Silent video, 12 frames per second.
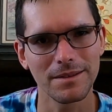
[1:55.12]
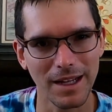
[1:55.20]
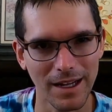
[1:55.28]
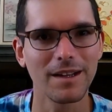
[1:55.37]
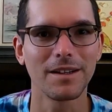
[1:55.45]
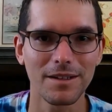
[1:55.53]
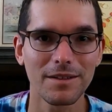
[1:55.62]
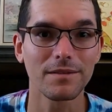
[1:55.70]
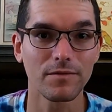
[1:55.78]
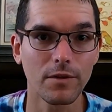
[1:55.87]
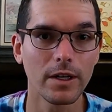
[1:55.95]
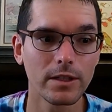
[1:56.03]
that
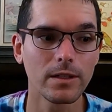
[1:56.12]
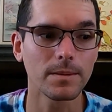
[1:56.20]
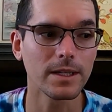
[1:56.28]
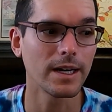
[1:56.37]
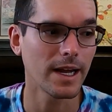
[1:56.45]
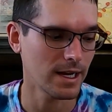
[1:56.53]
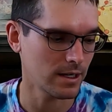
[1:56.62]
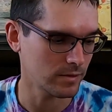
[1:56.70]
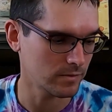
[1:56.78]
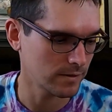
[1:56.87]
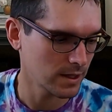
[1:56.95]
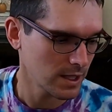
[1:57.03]
friendships can
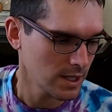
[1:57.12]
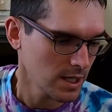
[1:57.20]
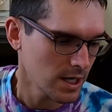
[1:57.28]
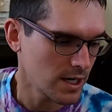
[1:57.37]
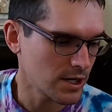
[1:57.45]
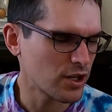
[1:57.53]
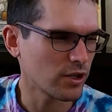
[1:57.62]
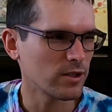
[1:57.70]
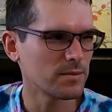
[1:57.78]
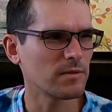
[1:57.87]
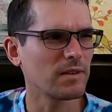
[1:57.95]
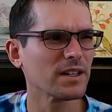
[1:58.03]
have in
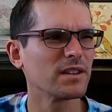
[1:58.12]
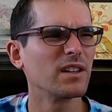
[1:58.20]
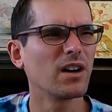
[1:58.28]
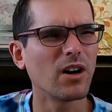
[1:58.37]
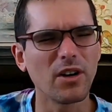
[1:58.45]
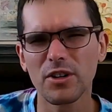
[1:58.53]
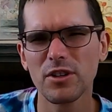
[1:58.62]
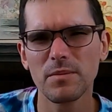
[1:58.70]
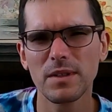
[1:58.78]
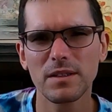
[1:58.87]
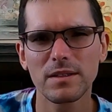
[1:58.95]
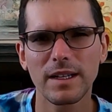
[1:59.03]
terms of like the
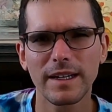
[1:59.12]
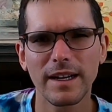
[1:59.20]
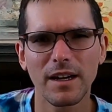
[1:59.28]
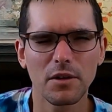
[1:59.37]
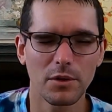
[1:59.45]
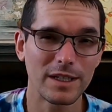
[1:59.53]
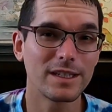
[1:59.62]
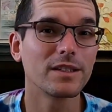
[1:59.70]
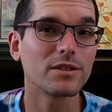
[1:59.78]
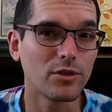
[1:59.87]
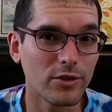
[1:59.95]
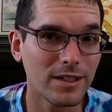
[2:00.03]
arguments they get or the
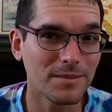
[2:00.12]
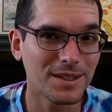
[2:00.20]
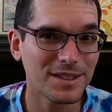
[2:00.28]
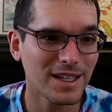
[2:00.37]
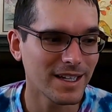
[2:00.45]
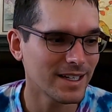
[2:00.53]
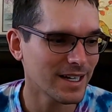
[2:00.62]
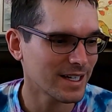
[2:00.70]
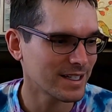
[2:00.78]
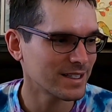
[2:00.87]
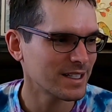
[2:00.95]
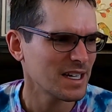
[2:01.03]
disagreements they
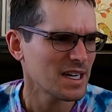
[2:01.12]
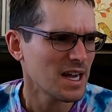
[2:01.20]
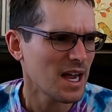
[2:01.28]
get,